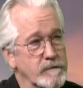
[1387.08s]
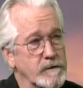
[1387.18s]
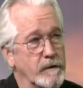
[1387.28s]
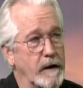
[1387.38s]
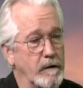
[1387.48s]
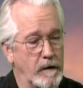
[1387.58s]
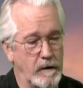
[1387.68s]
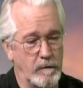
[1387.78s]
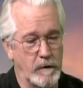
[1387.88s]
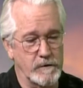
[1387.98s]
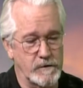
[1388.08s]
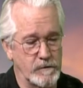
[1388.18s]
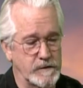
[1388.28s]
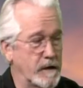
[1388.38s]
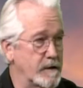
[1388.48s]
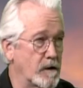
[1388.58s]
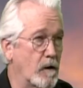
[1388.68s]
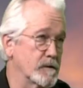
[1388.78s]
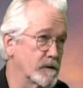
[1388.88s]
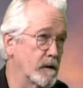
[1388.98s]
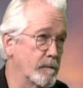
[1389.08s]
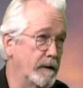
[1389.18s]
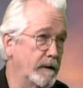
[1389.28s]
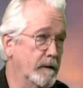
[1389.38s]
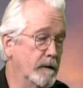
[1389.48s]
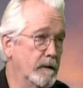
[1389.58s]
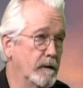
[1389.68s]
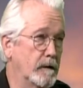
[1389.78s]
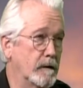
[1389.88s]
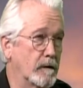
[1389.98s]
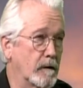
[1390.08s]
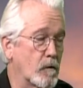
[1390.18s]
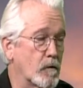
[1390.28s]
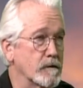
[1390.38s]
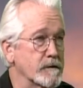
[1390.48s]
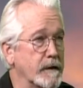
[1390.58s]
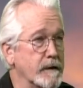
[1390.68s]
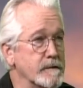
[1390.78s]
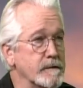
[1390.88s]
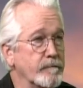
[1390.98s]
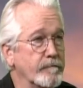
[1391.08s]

So yeah, a suicide is always going to be a coroner's case.